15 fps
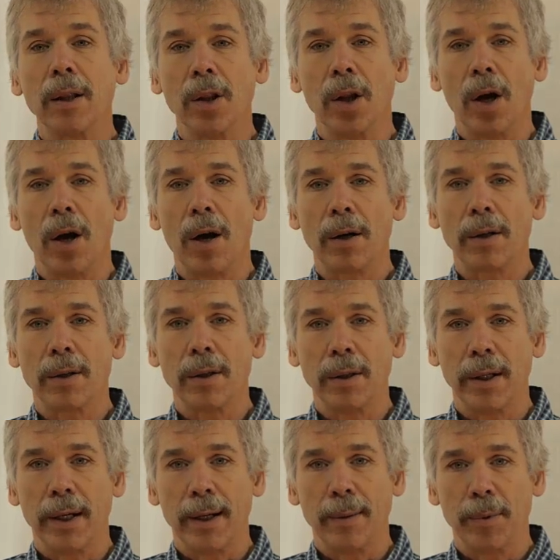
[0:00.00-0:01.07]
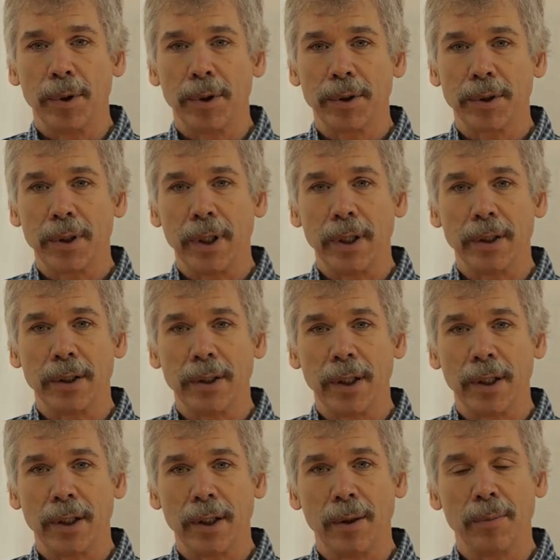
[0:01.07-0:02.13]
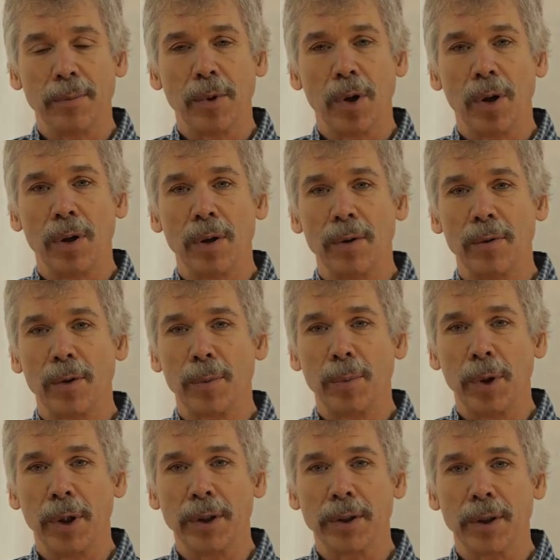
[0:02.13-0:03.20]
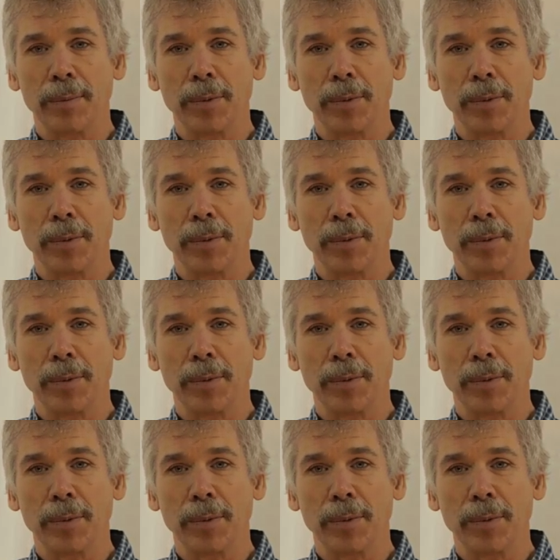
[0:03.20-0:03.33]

logged the labels, and sent them all over the place.